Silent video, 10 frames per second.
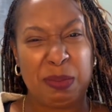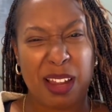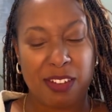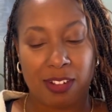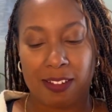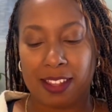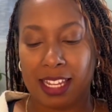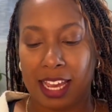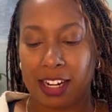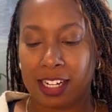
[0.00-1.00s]
mindful of the
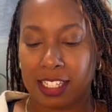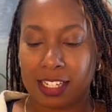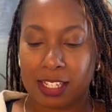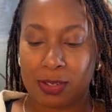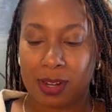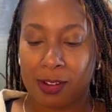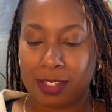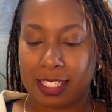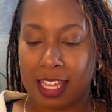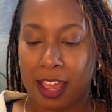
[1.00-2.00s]
lighter colors is what I
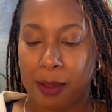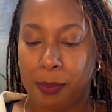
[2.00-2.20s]
would say.